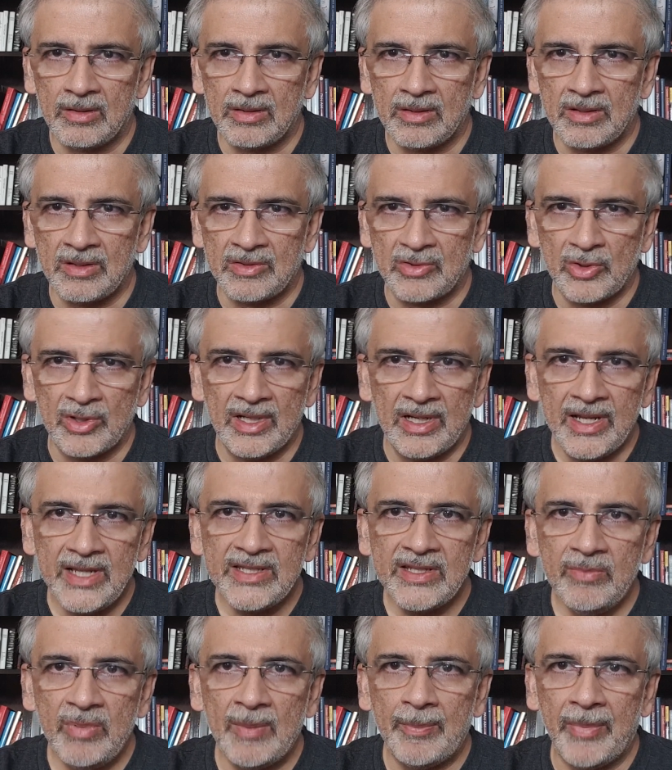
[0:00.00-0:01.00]
So the
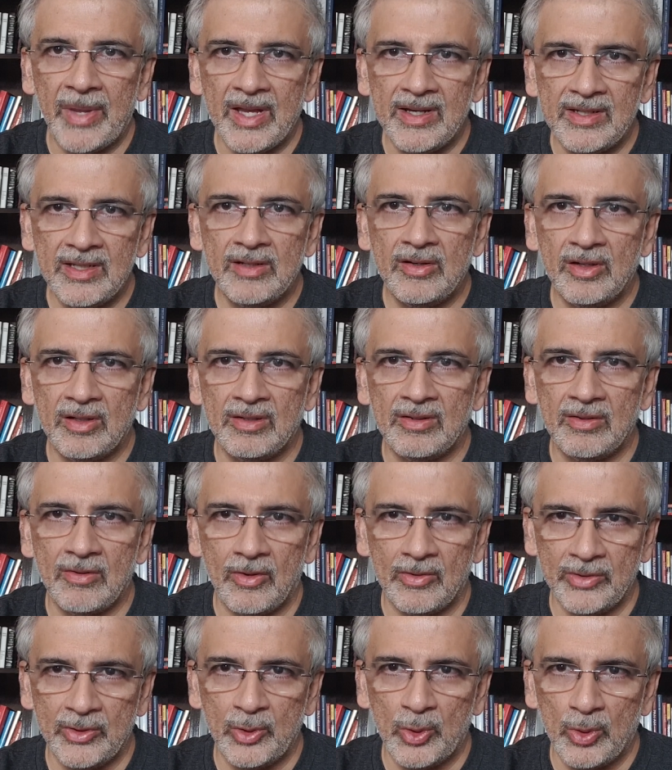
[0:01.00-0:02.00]
lanes have been painted
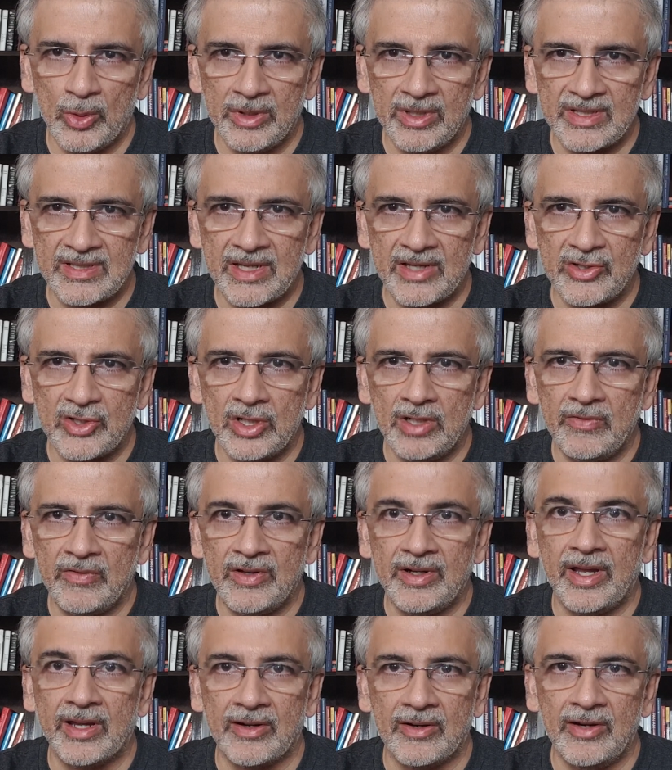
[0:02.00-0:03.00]
on the road essentially for
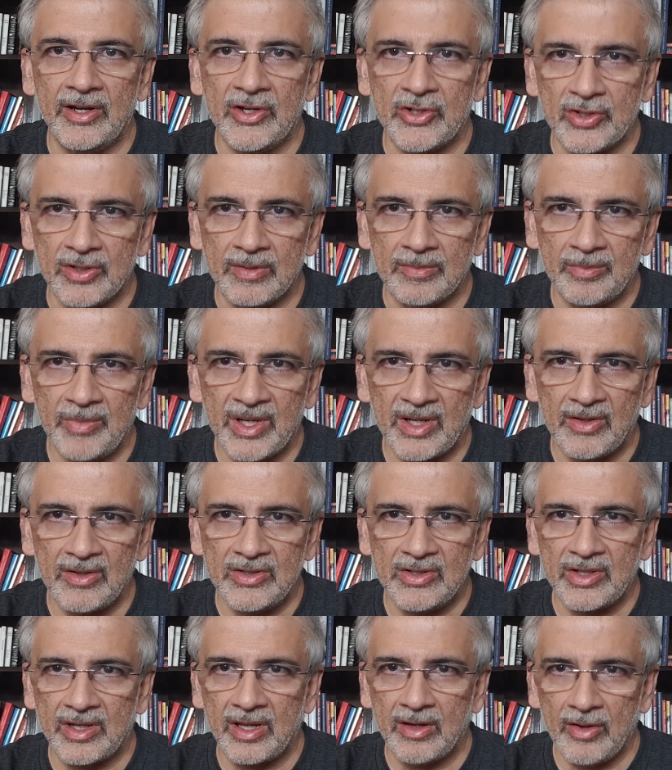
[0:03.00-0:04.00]
decoration,
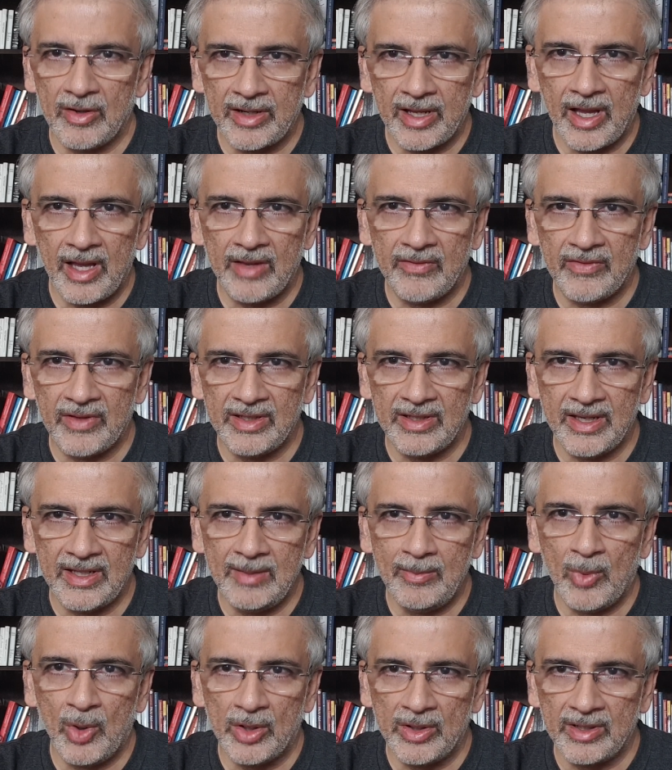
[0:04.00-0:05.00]
because you cannot have in any
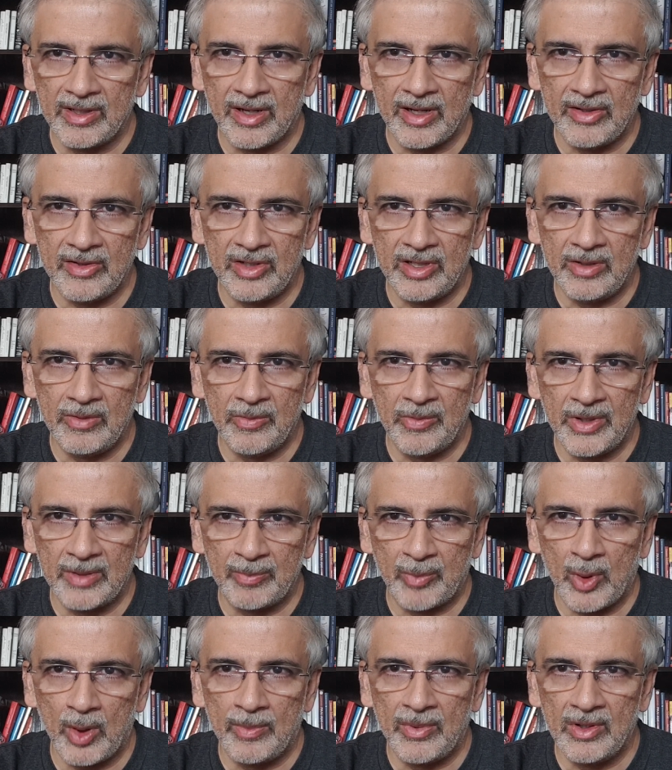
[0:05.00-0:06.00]
modern country
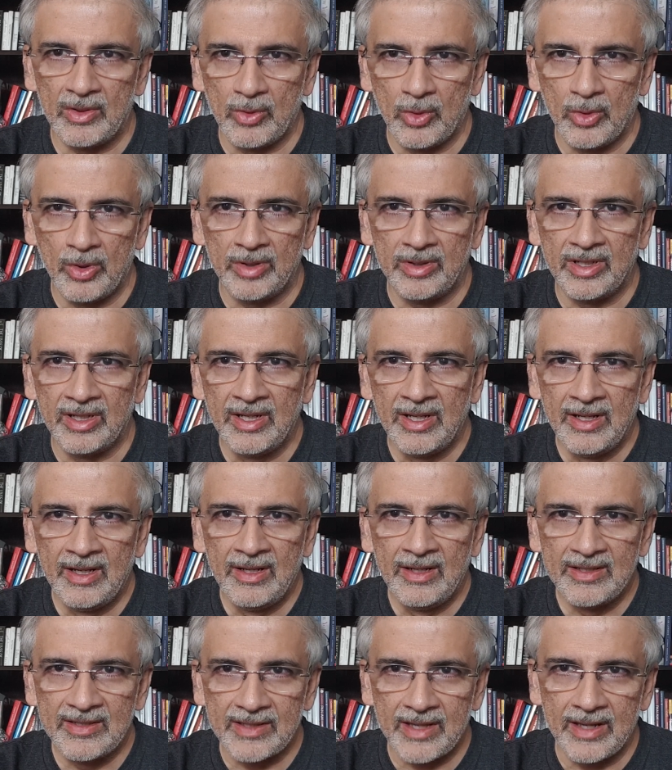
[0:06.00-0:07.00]
with proper road
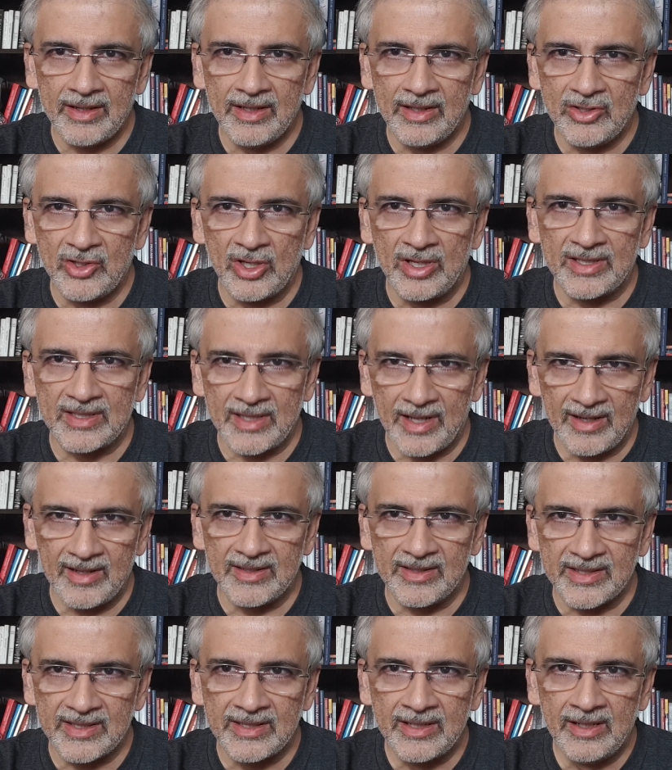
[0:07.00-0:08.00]
signage
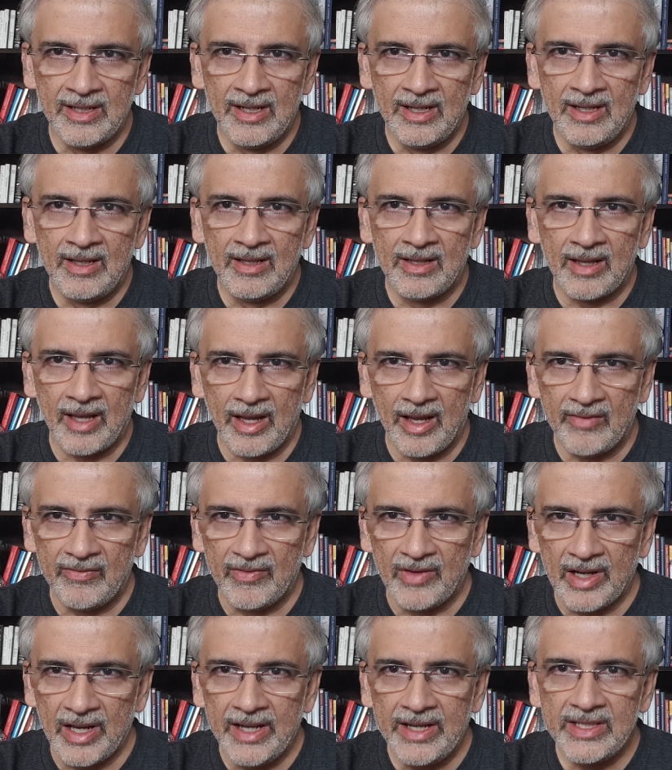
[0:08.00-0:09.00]
science have
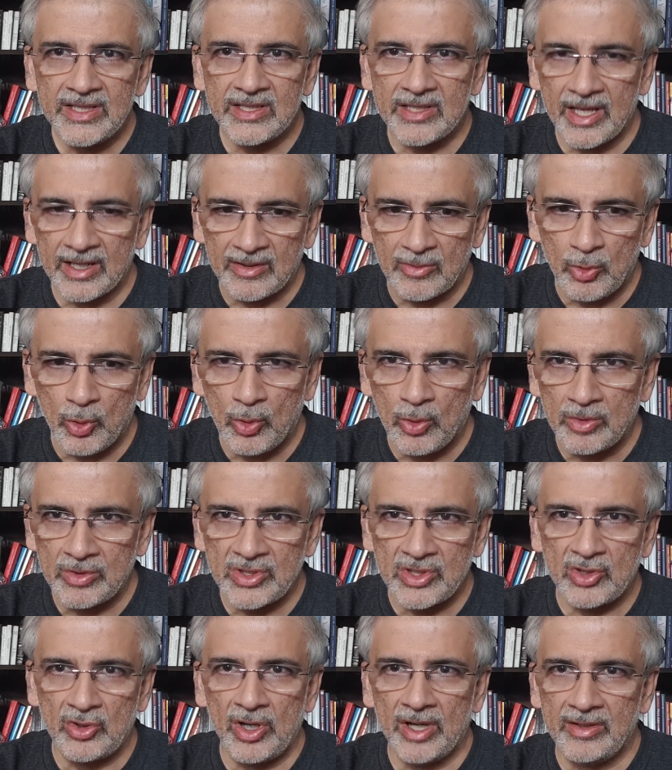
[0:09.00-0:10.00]
lanes that go
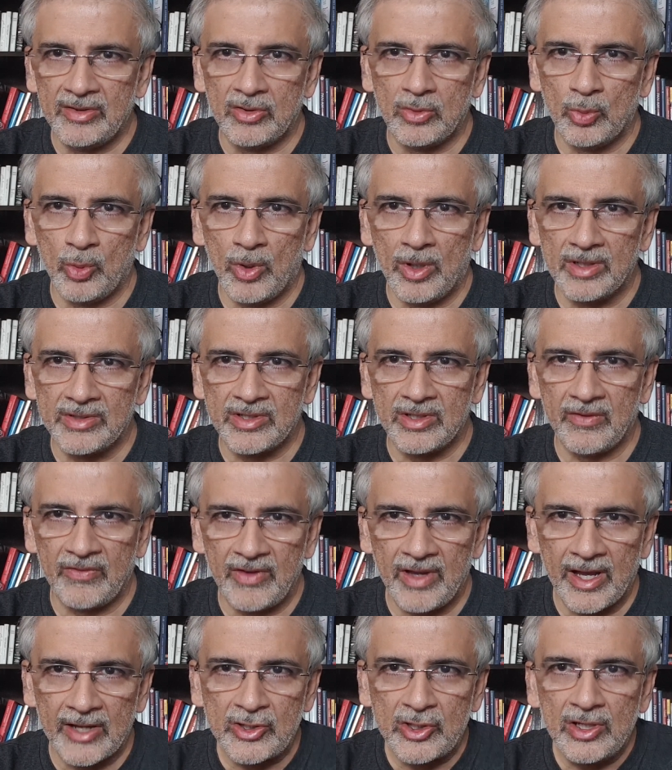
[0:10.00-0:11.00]
straight into walls. So if
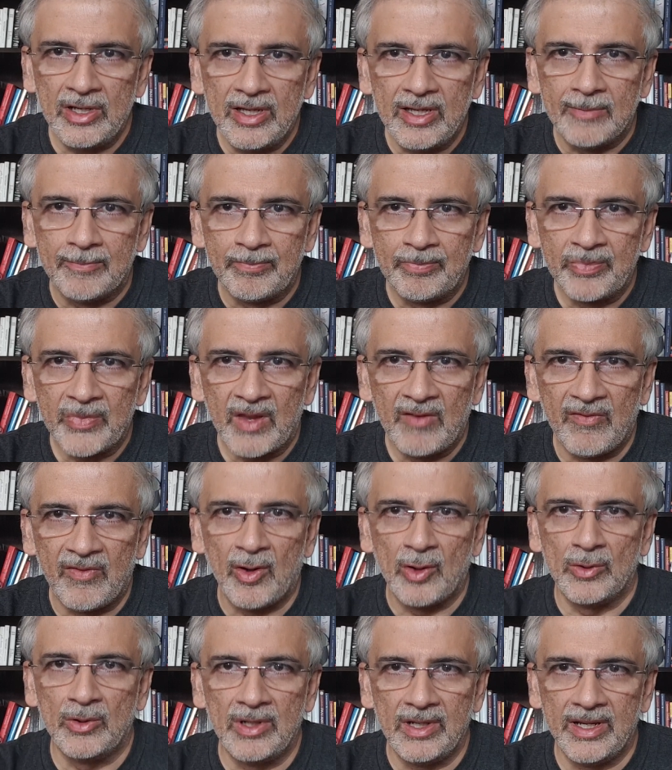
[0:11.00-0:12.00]
you actually
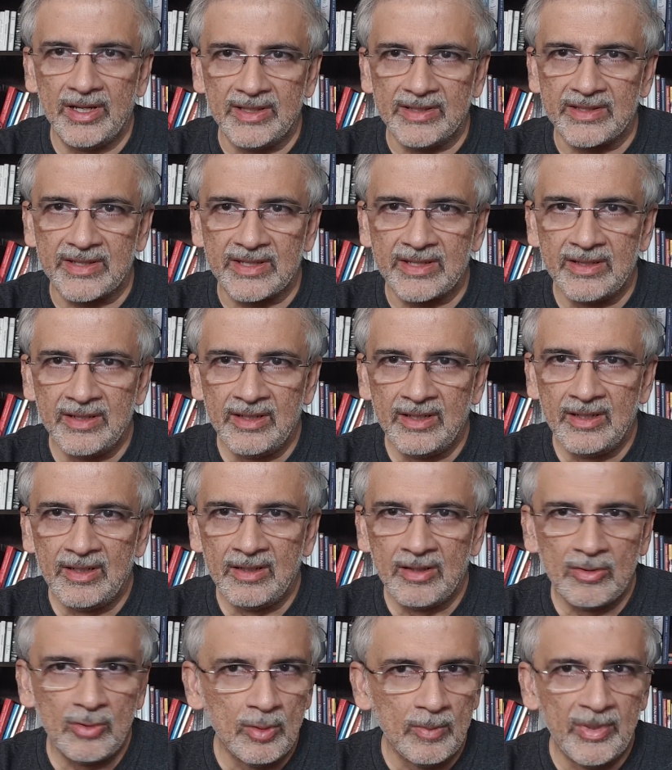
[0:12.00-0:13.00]
follow lanes,
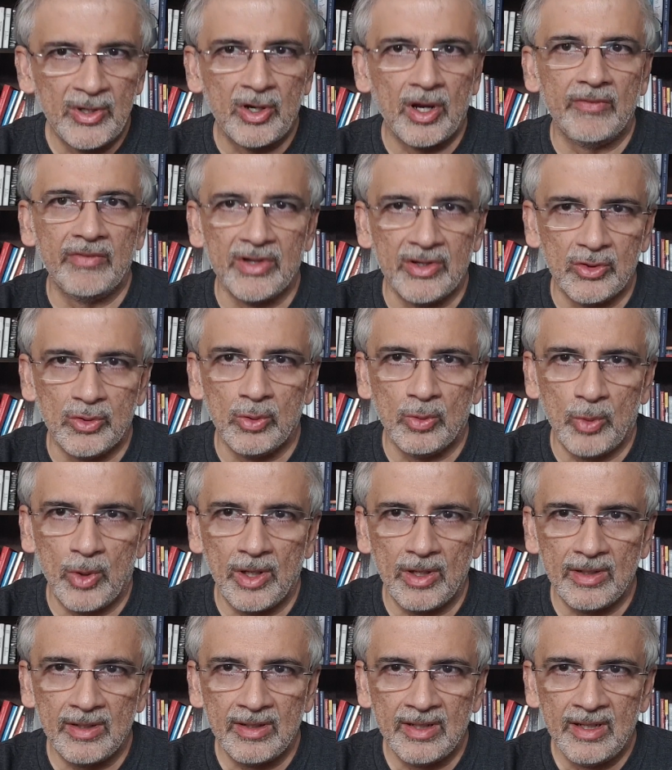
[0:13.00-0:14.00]
you'll be driving into a
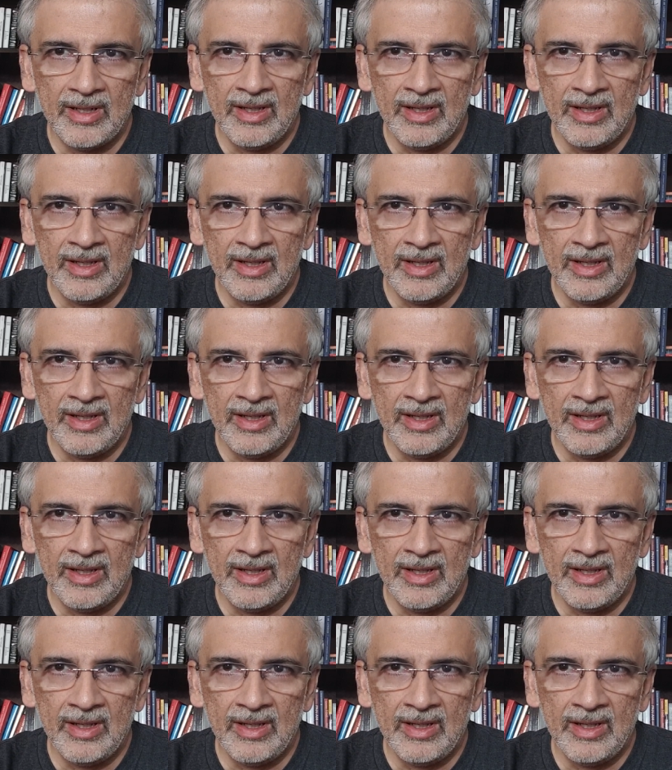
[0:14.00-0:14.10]
wall.